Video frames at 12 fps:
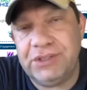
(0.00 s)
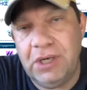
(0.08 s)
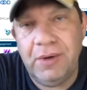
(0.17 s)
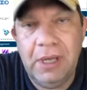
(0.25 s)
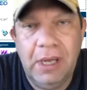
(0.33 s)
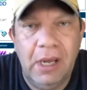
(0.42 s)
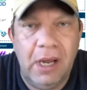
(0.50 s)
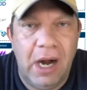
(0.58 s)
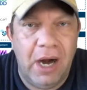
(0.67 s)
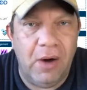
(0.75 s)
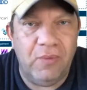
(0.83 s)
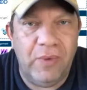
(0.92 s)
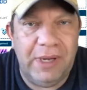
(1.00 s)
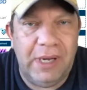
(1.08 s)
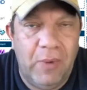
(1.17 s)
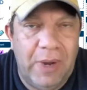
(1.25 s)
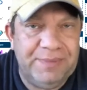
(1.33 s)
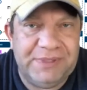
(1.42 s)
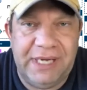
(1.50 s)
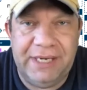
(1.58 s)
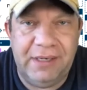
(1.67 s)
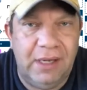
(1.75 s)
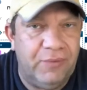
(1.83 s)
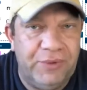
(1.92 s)
So our
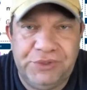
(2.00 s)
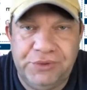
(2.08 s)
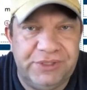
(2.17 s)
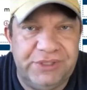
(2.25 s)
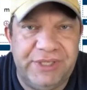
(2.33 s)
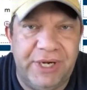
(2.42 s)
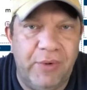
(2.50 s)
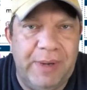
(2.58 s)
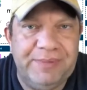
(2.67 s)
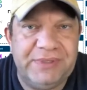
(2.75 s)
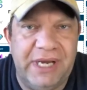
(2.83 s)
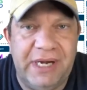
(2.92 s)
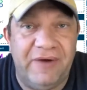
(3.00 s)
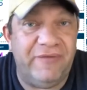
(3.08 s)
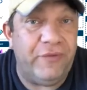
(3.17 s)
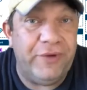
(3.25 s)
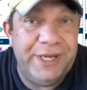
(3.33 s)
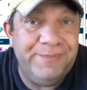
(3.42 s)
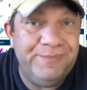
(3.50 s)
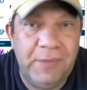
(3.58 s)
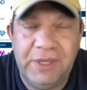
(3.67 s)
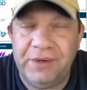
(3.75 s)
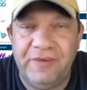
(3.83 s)
website, resources on our website are free.